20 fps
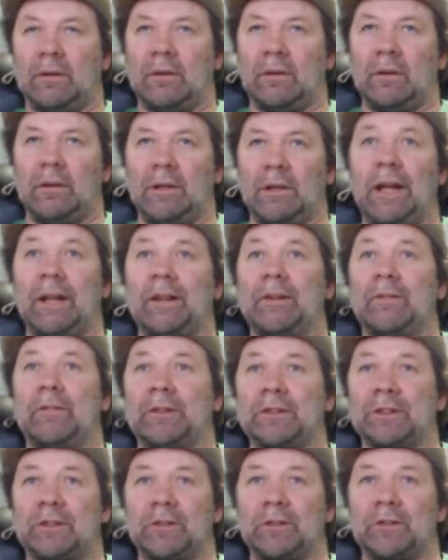Yeah, the
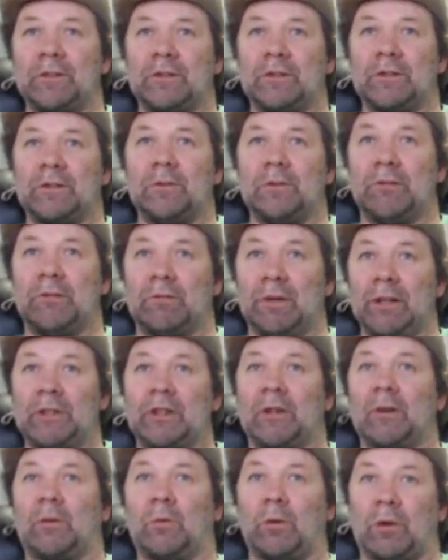original Doom, the
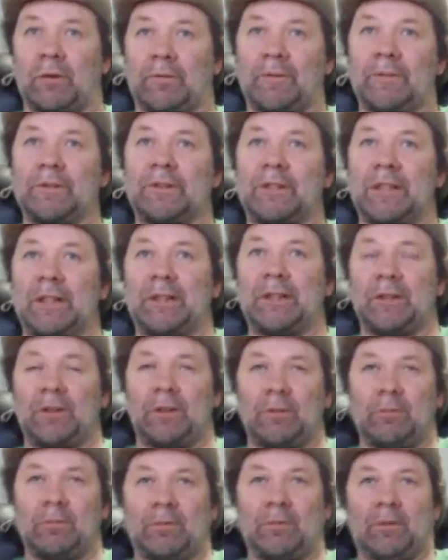original Wolfenstein
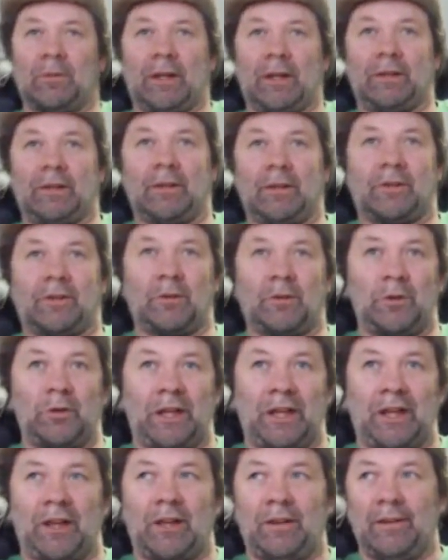Doom, like the
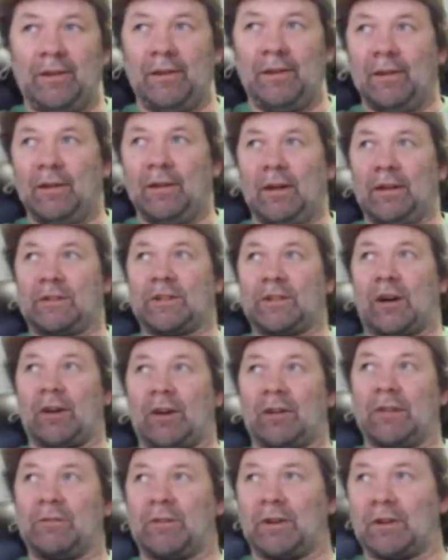2D
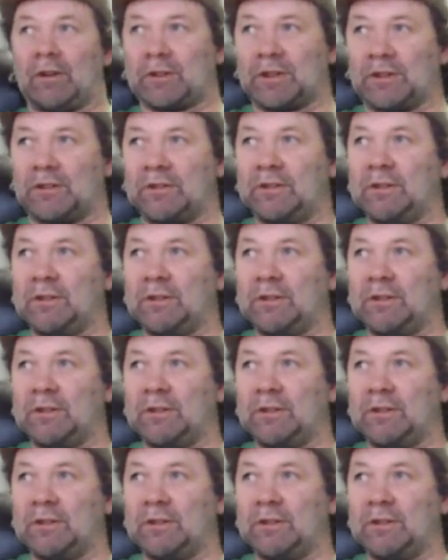Atari version.